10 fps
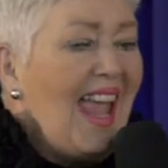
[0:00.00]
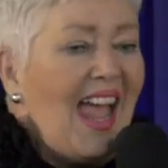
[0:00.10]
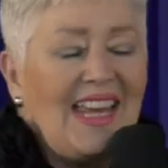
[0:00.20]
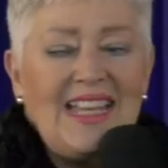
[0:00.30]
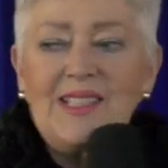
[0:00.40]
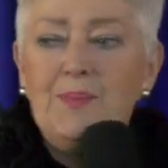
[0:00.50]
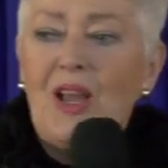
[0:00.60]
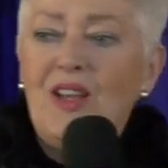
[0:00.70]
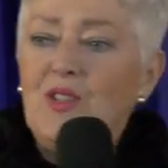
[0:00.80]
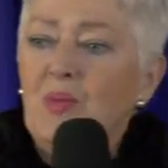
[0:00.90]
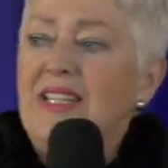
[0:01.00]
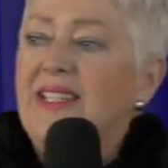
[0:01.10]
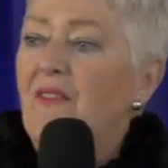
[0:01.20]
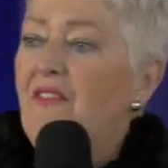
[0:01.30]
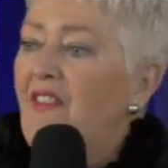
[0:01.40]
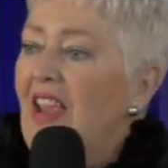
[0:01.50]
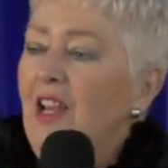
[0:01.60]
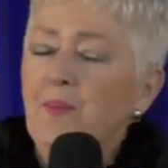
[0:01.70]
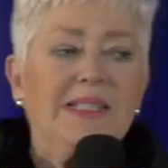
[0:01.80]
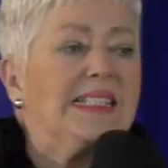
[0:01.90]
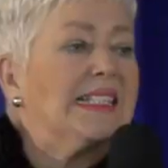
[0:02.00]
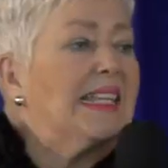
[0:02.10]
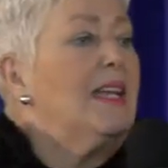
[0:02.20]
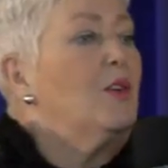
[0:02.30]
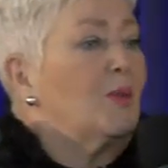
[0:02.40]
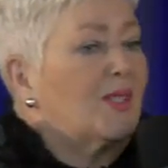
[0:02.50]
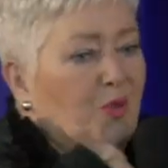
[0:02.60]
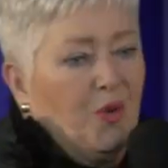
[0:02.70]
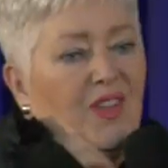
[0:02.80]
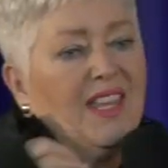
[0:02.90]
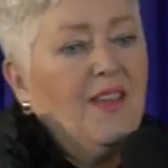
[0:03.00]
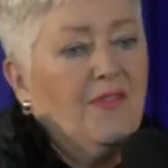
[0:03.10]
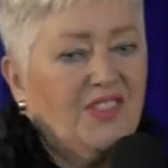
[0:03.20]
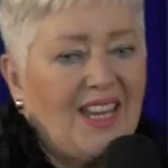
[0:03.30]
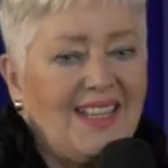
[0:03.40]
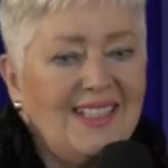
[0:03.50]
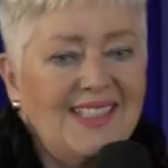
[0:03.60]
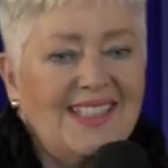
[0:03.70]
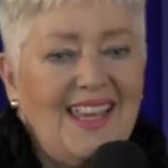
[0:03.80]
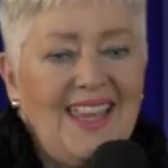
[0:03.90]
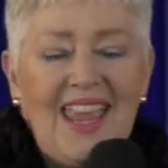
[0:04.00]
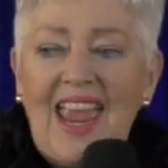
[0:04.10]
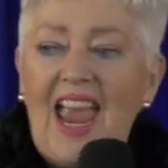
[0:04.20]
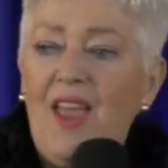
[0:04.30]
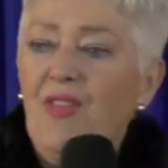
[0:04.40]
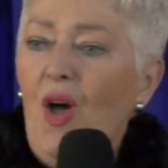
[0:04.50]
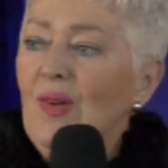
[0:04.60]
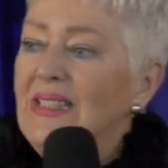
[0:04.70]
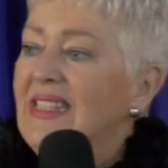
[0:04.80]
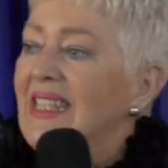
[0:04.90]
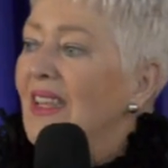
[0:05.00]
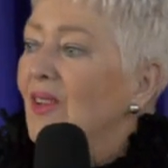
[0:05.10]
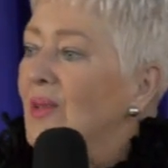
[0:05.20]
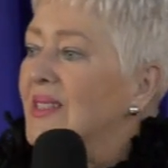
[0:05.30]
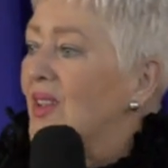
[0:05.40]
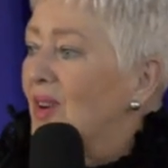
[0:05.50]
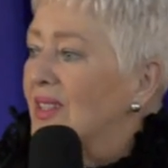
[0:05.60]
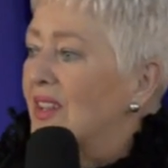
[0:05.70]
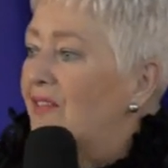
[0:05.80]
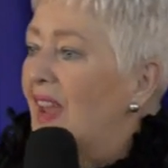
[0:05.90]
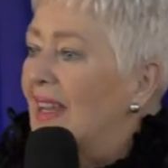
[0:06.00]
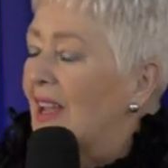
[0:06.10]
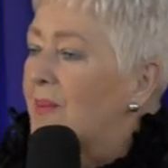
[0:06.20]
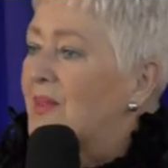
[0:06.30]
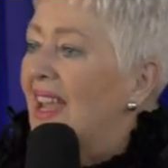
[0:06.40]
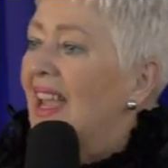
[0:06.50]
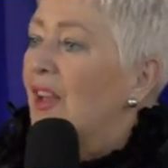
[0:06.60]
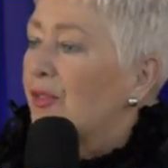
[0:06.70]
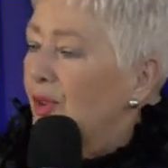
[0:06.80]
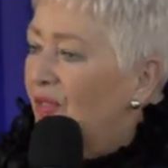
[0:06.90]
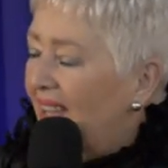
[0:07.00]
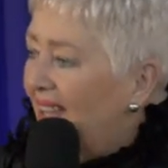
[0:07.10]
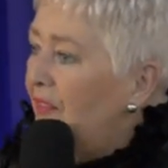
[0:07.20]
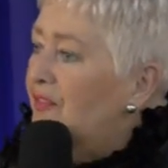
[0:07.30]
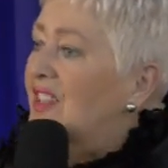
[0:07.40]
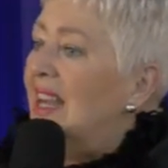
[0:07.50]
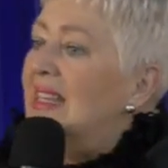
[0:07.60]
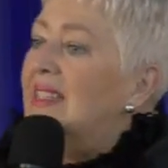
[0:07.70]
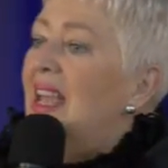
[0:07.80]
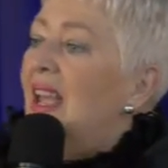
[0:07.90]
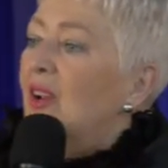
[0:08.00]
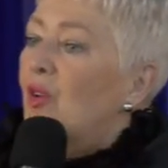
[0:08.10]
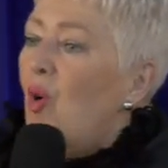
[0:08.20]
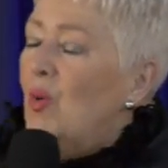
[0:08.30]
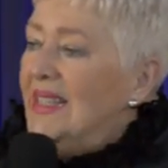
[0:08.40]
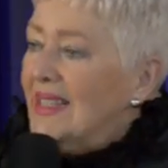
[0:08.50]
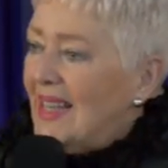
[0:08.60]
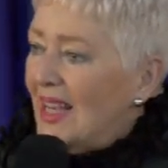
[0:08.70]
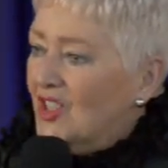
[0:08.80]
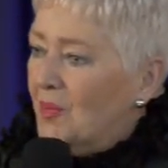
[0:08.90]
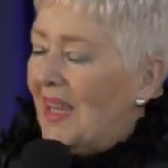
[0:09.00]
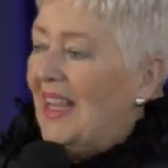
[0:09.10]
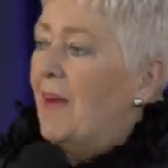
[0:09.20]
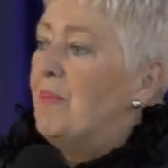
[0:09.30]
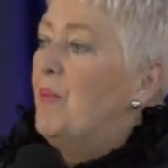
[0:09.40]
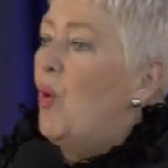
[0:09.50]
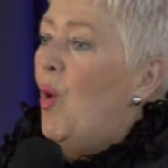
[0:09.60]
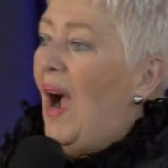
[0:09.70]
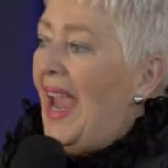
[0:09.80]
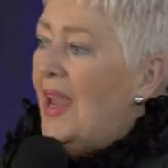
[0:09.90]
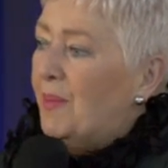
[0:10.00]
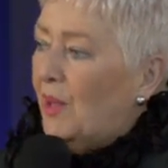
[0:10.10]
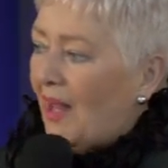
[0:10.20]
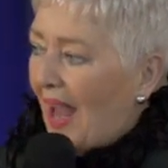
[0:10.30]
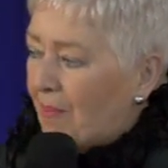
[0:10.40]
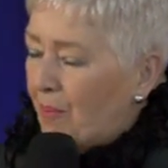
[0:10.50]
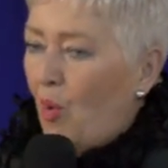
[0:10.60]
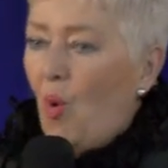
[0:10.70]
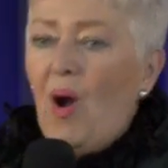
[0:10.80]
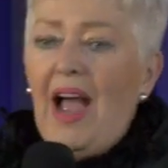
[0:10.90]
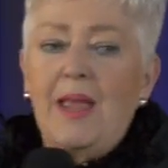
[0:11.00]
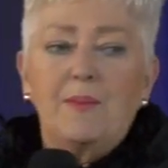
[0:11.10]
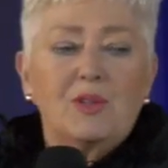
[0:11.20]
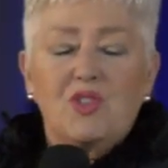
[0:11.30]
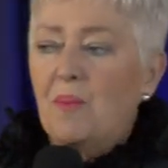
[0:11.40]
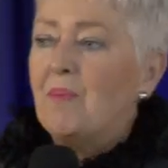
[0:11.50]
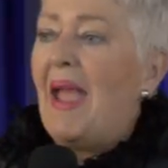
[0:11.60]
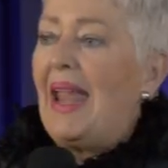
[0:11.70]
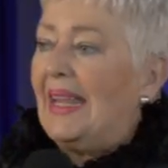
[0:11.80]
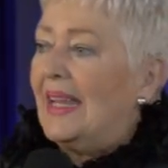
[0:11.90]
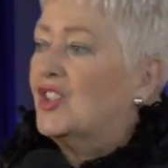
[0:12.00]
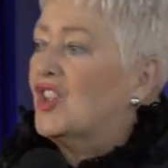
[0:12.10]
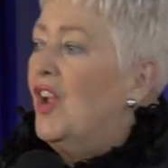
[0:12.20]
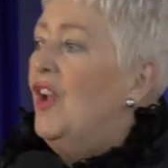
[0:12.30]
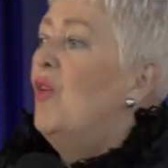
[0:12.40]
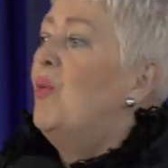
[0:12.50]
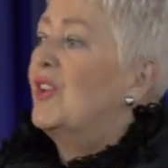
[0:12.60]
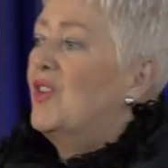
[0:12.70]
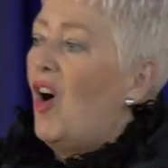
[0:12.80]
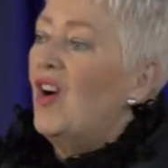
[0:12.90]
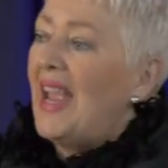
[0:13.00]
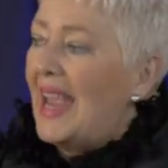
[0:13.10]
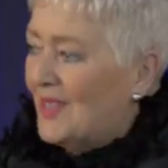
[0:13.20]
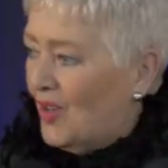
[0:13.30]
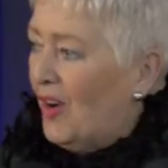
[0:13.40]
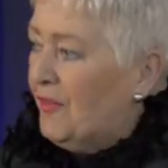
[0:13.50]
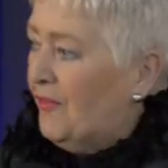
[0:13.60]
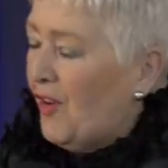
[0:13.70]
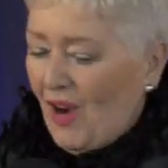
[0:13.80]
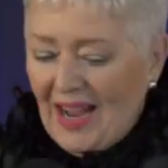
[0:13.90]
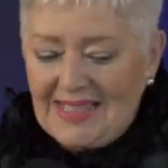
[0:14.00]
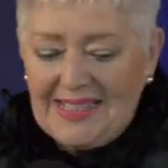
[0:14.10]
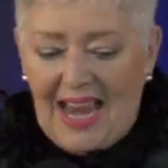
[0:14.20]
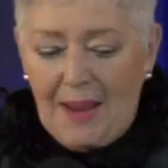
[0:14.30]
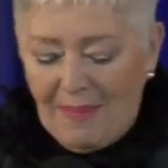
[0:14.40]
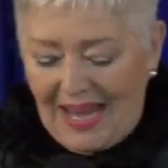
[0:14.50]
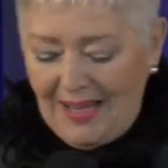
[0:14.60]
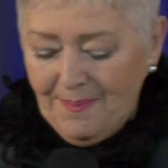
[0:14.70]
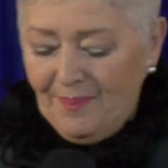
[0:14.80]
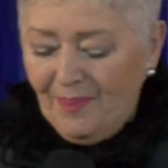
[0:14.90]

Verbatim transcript: And it's because we develop skills through the giftings. And those skills that are developed through the giftings causes us to become more able and more able to manage what God has got for us. Amen.